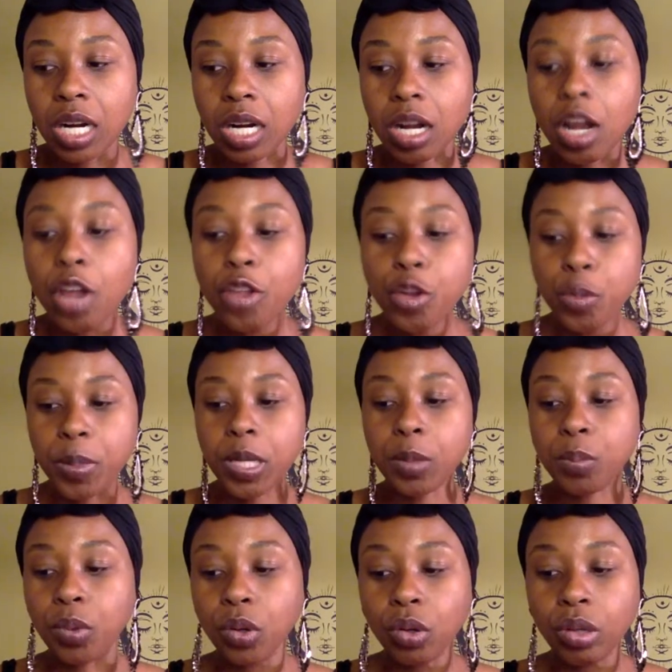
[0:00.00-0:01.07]
other
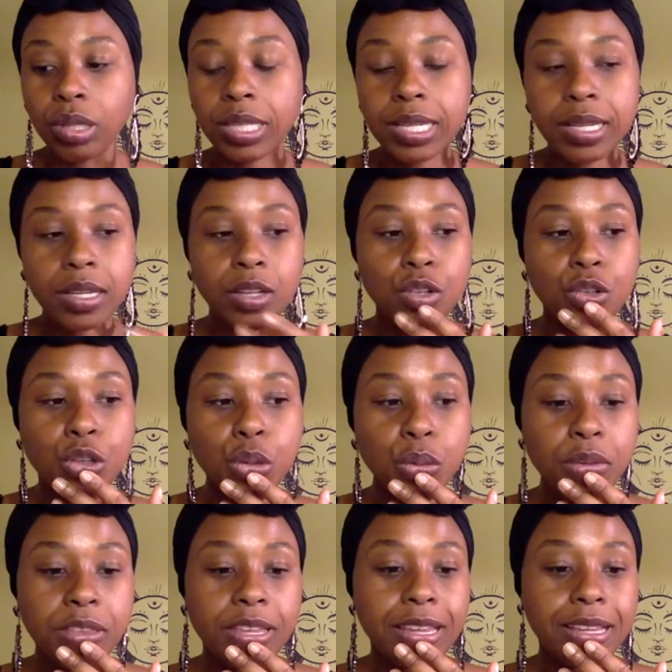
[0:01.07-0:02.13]
people do
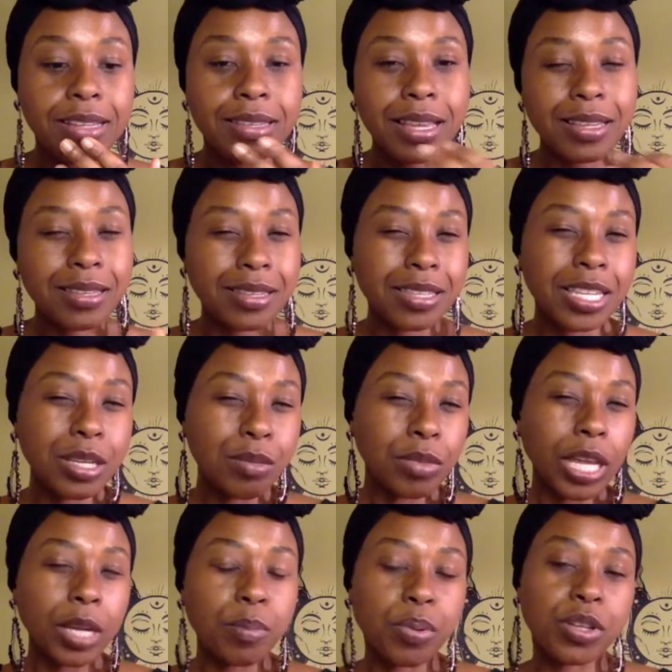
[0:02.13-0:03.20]
things that seem
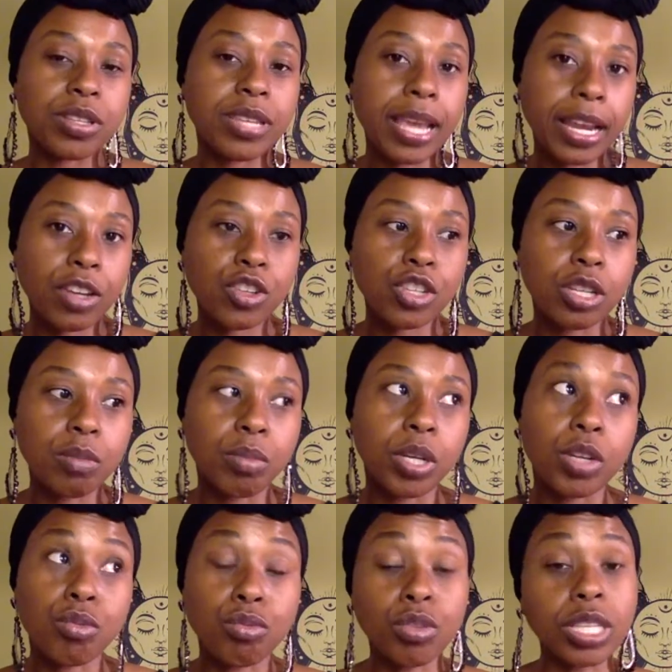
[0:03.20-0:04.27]
like protection, but
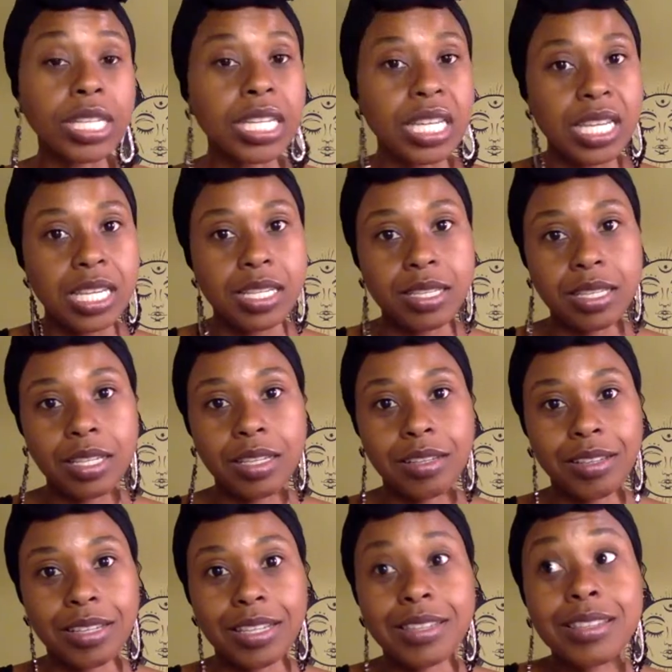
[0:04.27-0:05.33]
it really isn't.
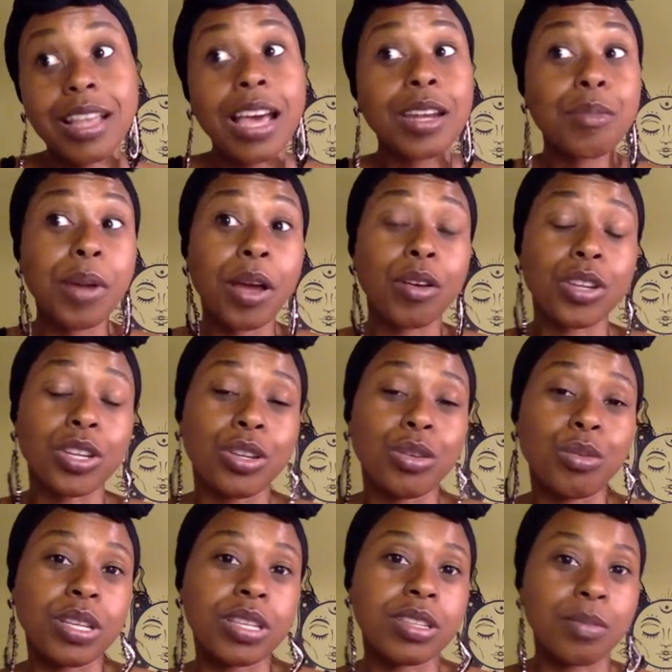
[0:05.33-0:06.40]
It's not about you.
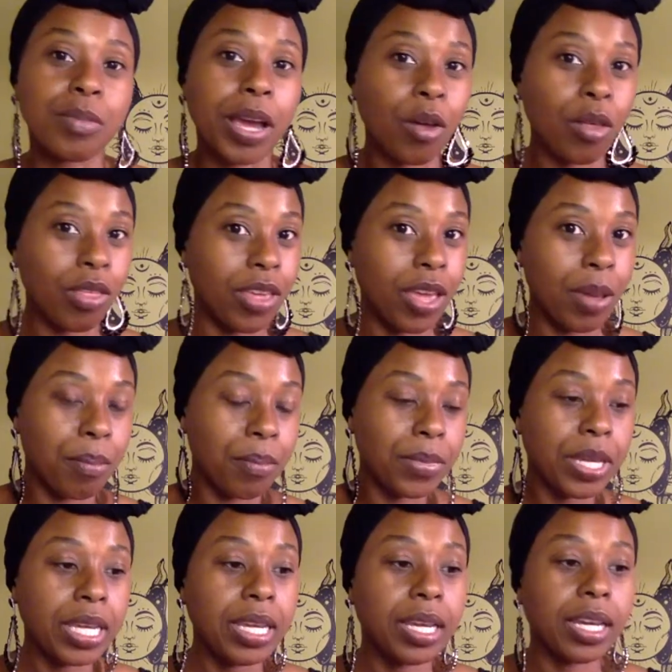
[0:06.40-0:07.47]
It's about them.
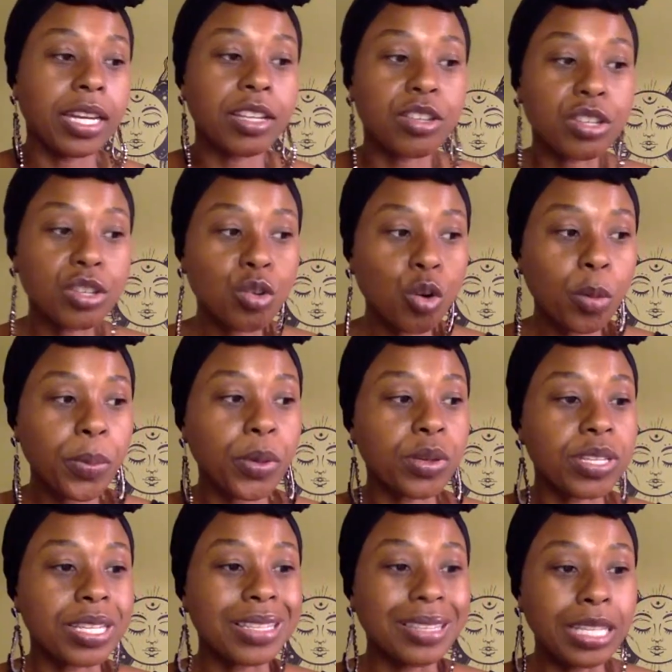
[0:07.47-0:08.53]
And as a Scorpio, as
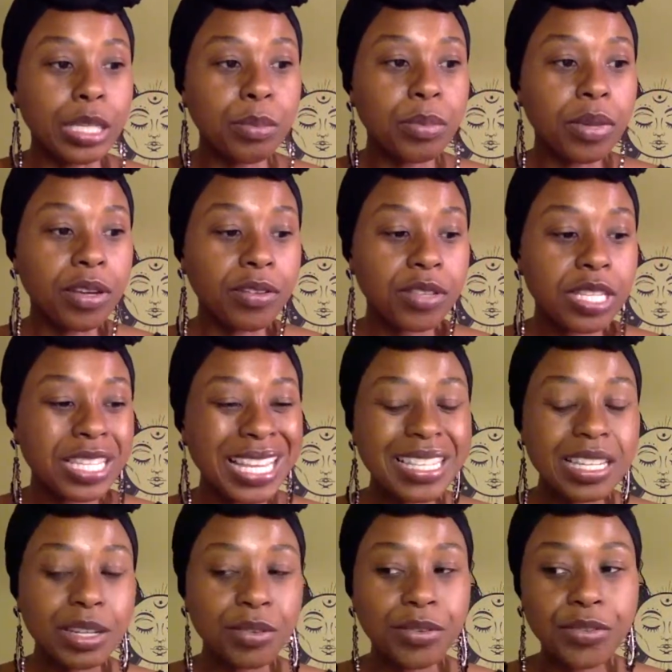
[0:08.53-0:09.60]
a deep,
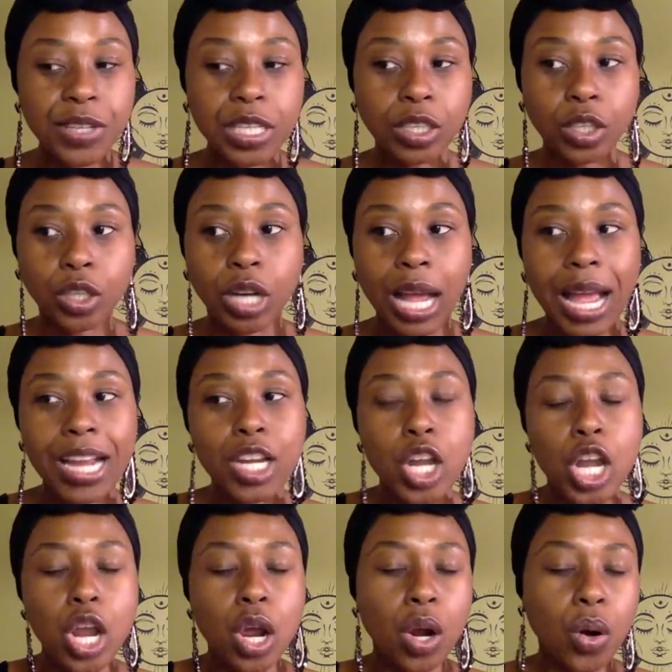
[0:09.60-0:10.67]
sensitive feeler, I
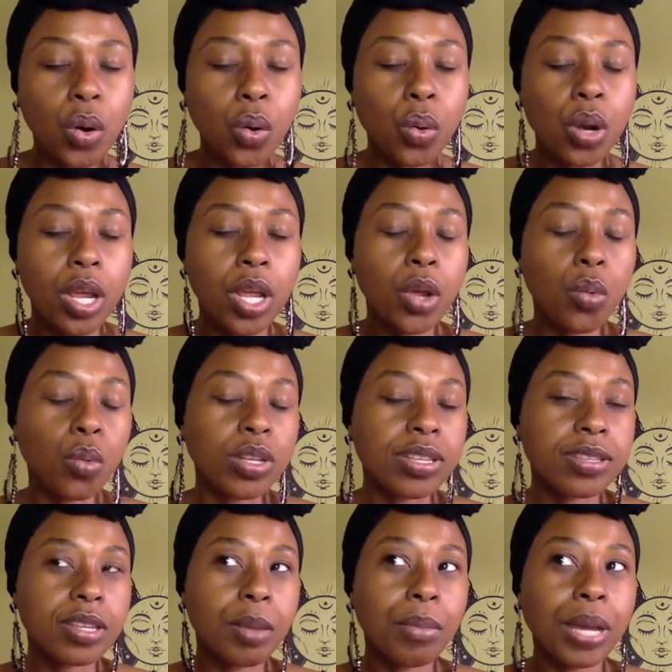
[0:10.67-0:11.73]
know when
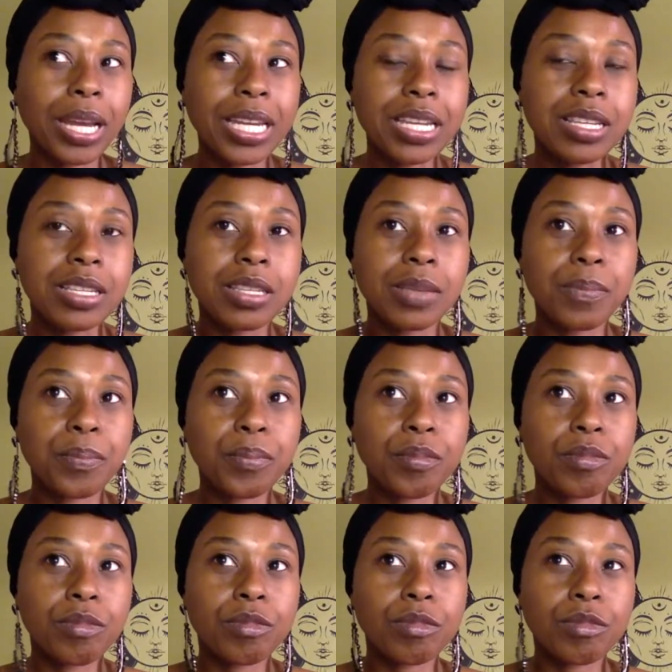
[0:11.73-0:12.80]
somebody's
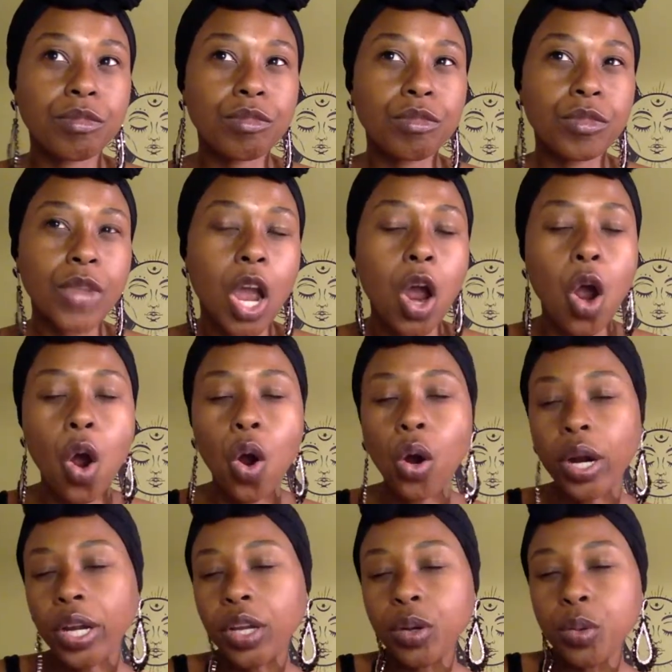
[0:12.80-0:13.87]

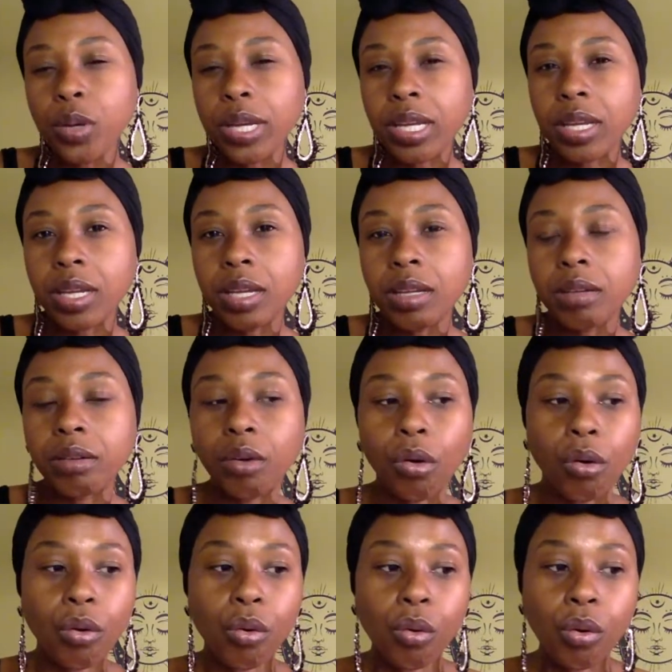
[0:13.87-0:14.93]
arguing
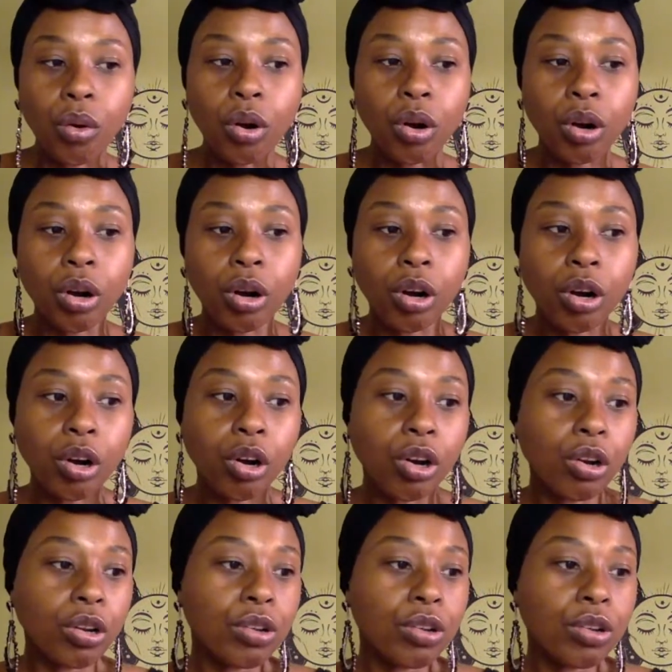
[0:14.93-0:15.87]
or